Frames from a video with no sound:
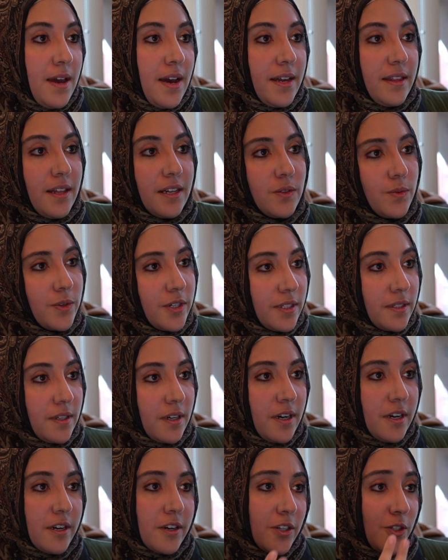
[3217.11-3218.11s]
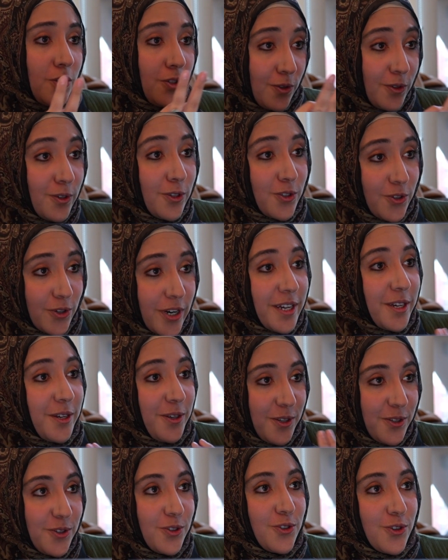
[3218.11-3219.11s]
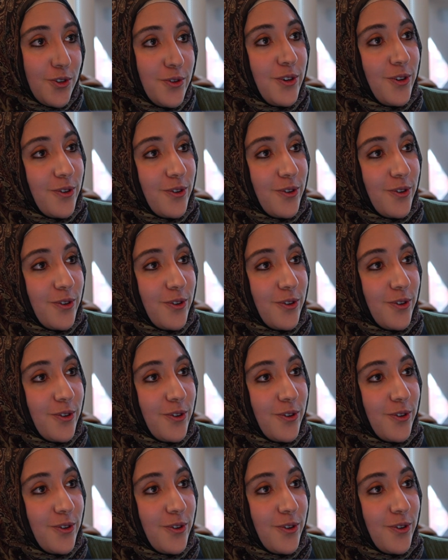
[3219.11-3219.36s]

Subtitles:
And that's where istikhara, because it's true.